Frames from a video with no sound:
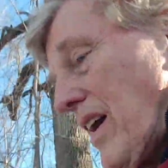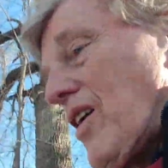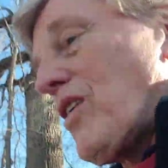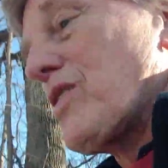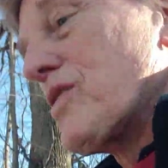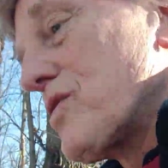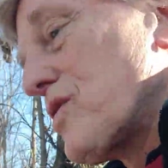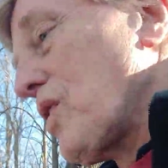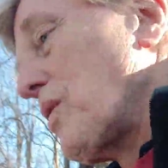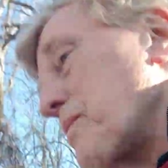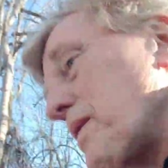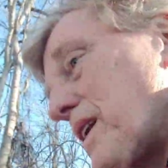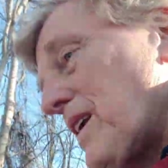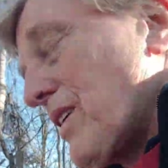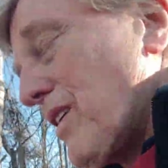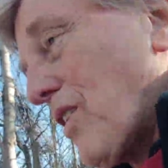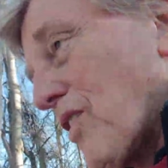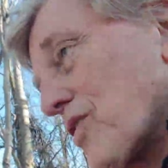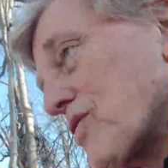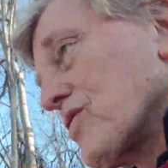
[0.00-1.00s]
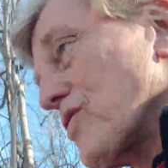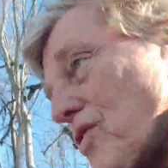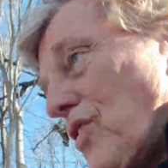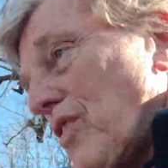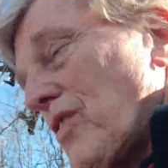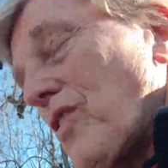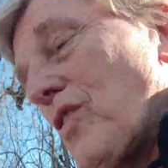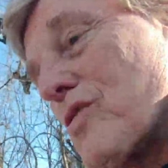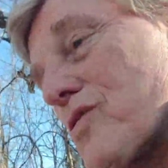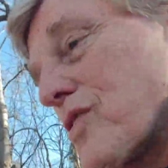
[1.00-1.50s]
oh, it's so many years and
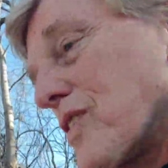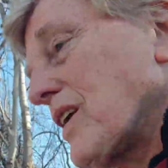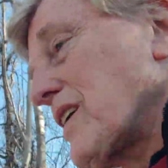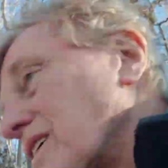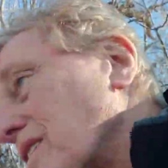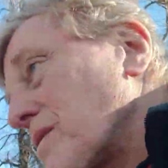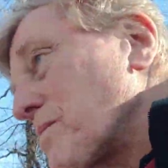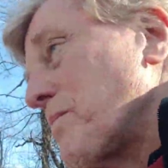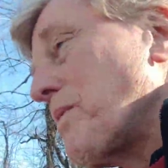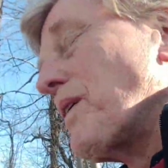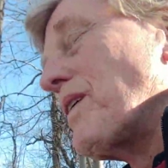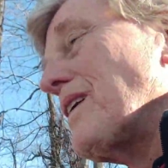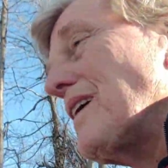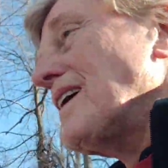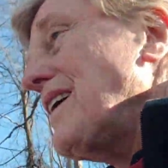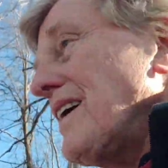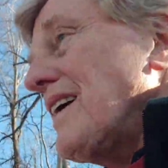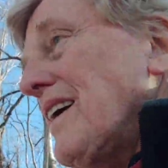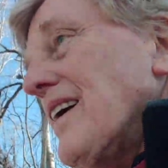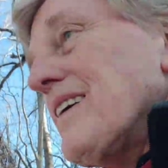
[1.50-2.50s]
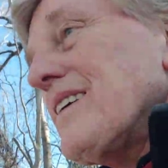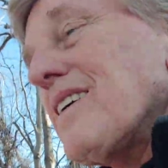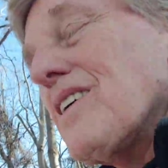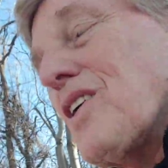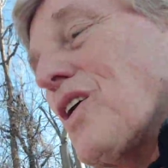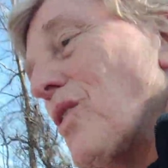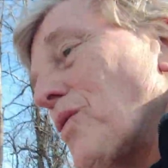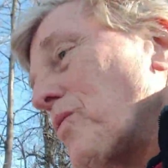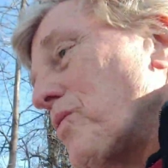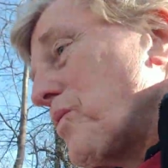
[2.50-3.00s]
all those things, but you
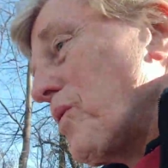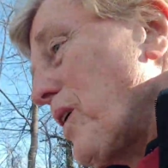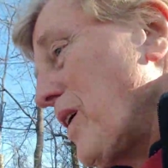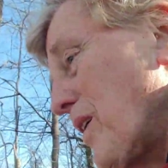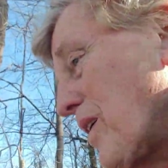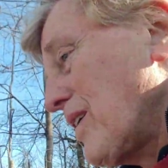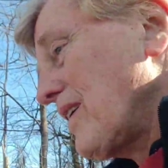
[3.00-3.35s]
know,